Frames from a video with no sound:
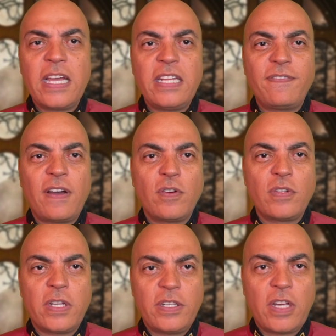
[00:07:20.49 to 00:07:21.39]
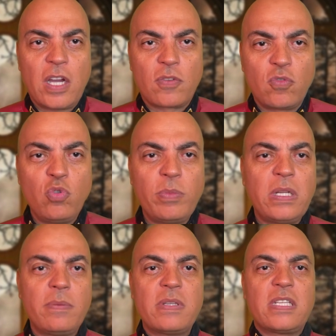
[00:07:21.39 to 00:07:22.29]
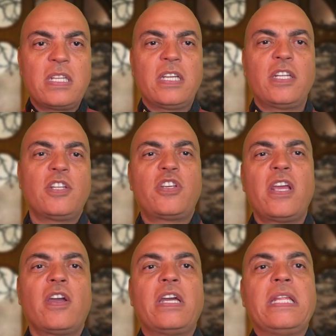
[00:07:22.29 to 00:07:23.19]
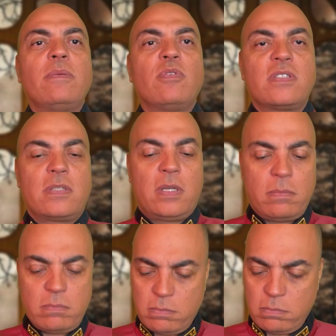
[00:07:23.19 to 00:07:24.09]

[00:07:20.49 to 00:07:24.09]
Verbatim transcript: and he found a dark room and he was sitting in a chair and he was kind